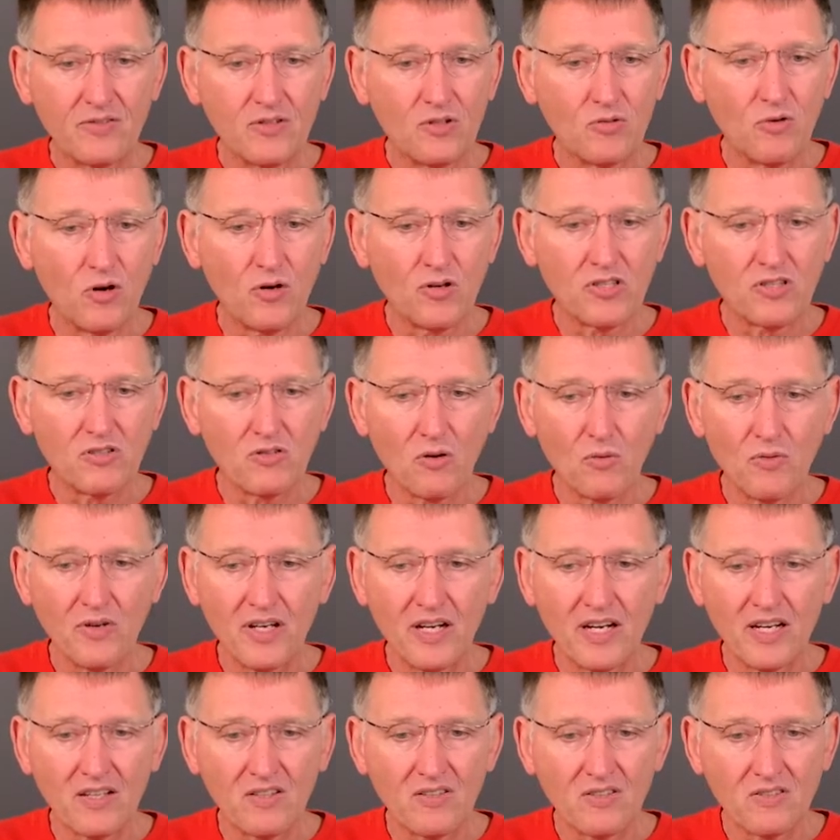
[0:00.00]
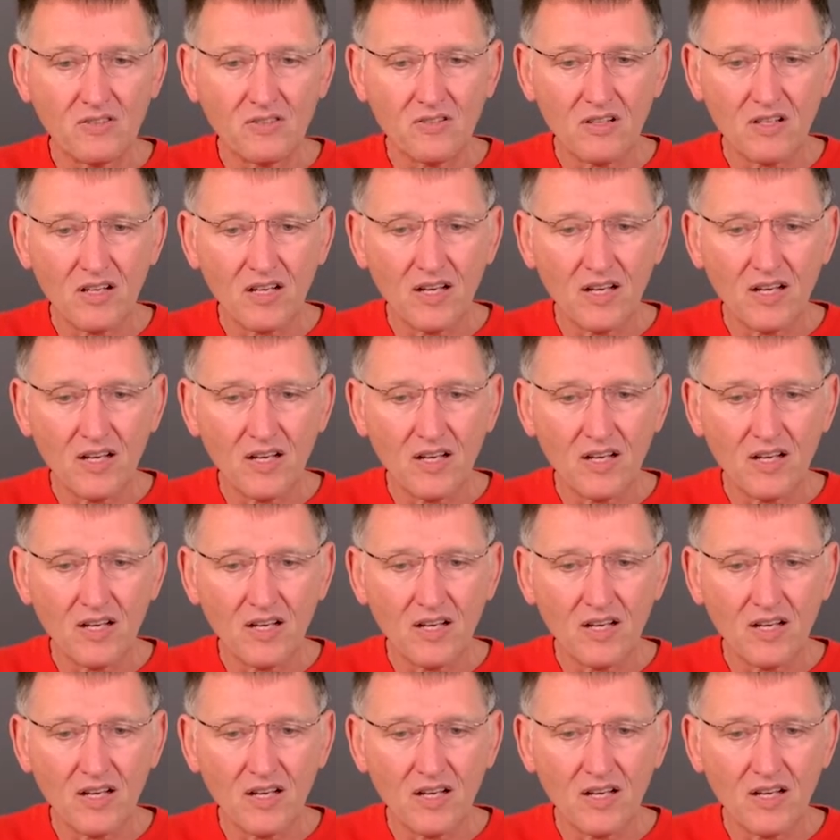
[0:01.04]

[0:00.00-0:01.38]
devotional readings.